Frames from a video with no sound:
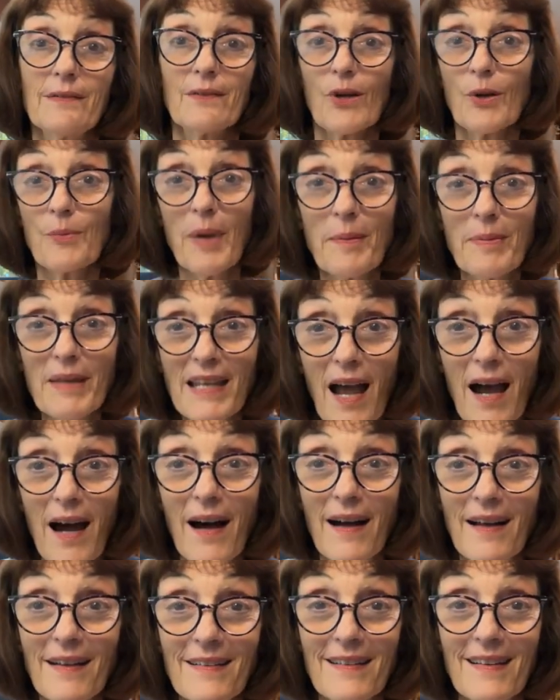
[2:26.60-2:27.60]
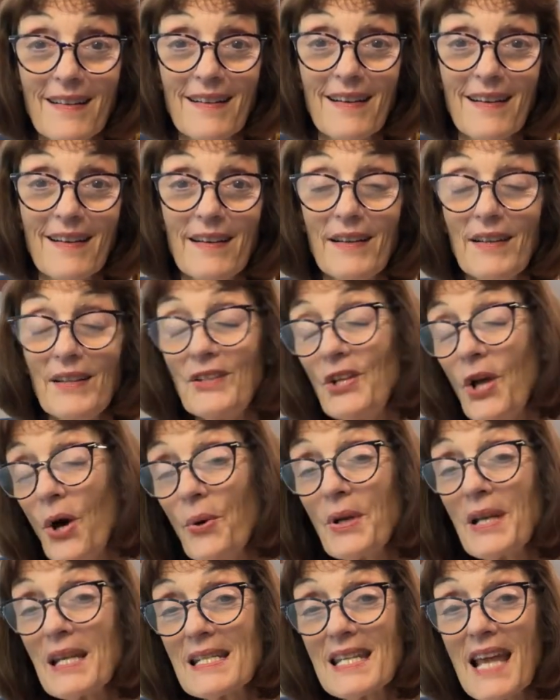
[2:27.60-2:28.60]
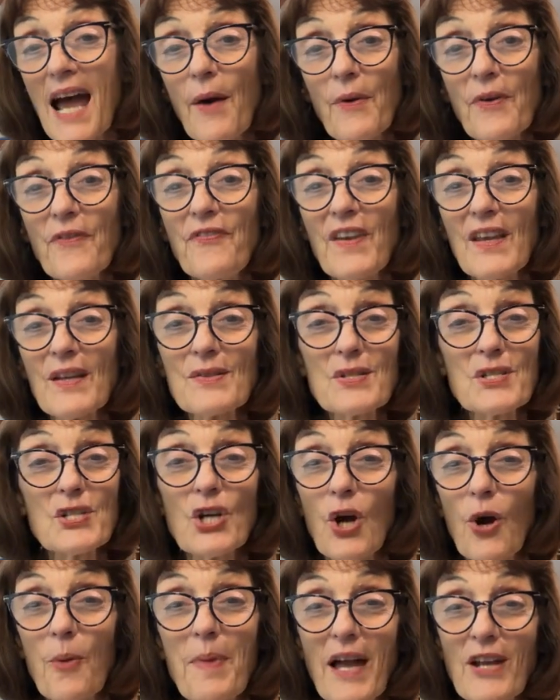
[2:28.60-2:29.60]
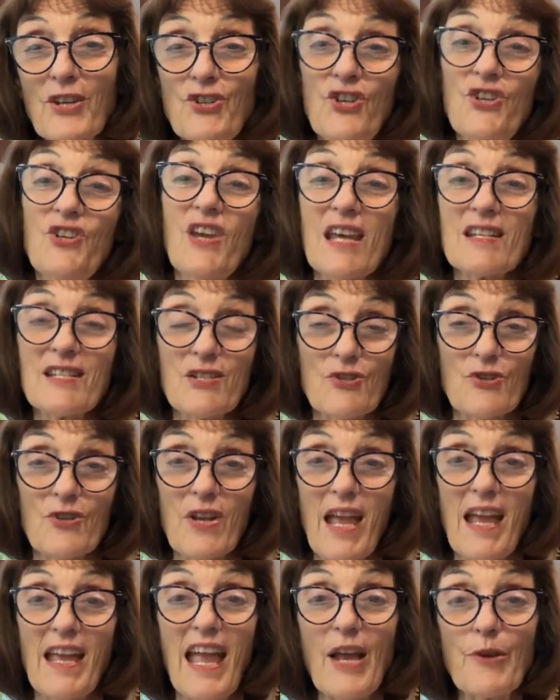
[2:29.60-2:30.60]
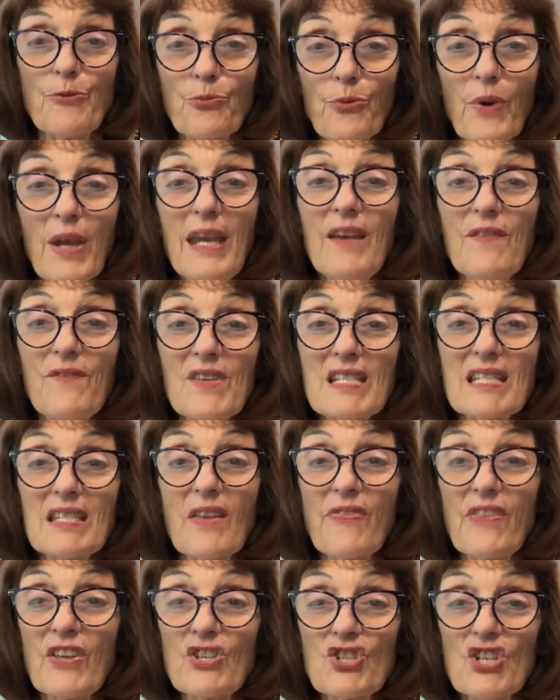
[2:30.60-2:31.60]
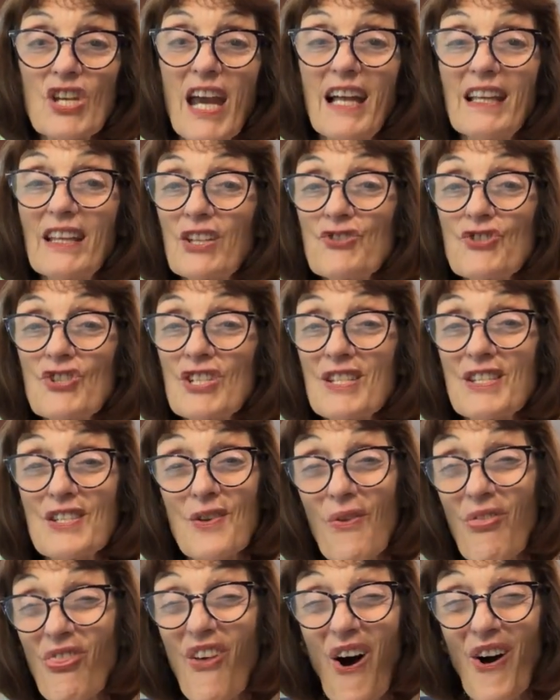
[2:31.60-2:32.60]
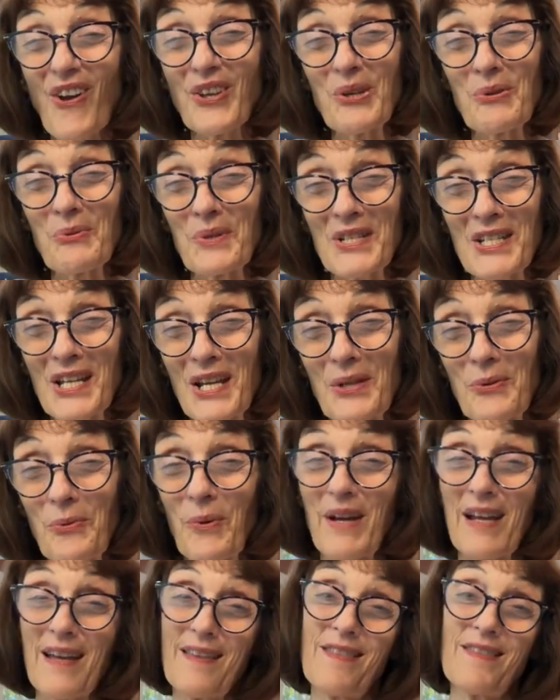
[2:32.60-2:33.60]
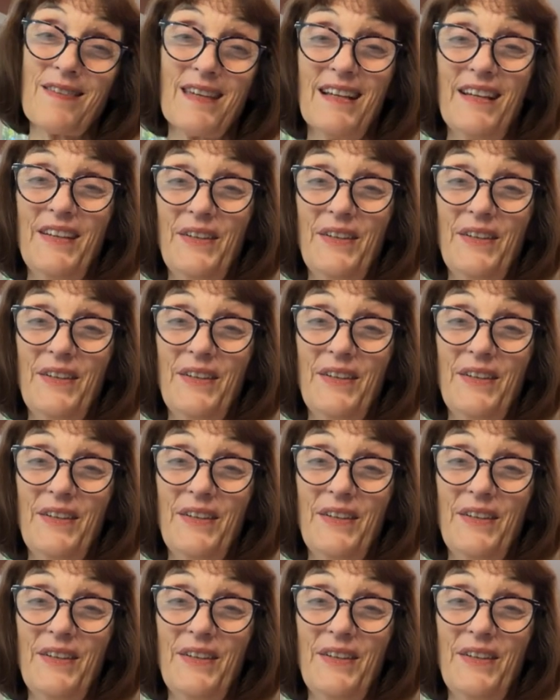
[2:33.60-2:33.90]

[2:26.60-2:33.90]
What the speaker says: Or maybe not. Notice how it feels to go back to yesterday and revisit the challenges you thought you were done with.